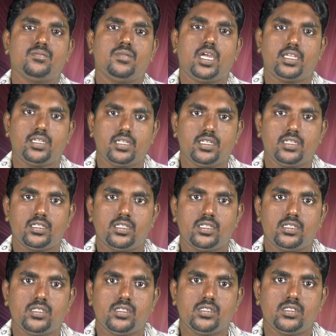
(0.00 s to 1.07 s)
but
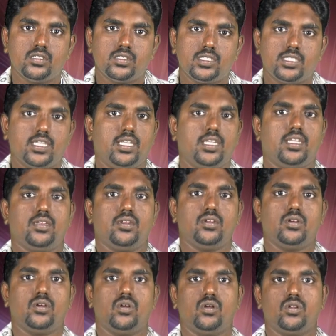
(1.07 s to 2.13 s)
she
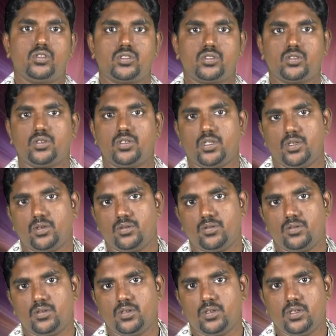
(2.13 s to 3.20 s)
also knew
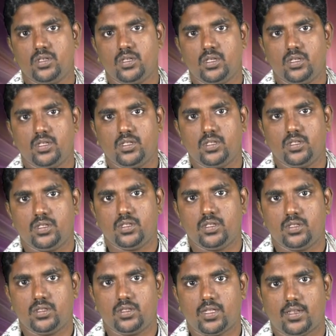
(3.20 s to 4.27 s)

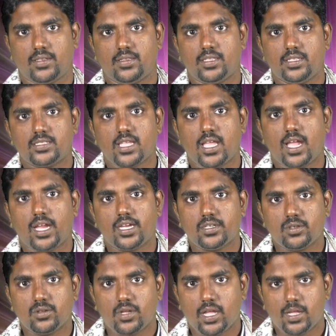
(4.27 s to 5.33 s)
that this had
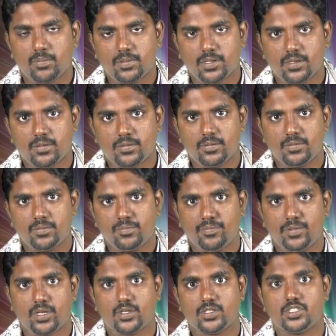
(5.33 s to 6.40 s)
to happen
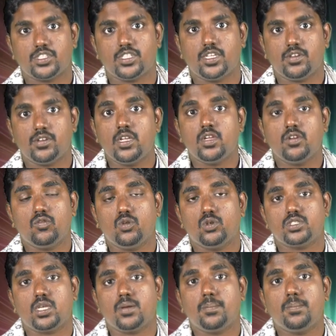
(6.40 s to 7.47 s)
because she
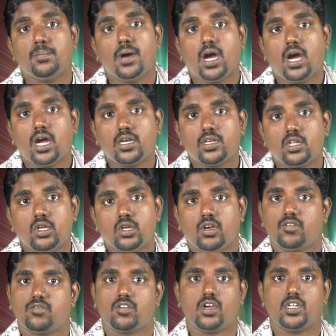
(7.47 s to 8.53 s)
was a part
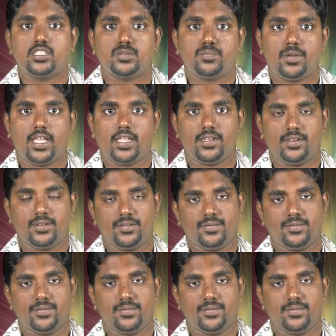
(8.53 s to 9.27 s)
of God's plan.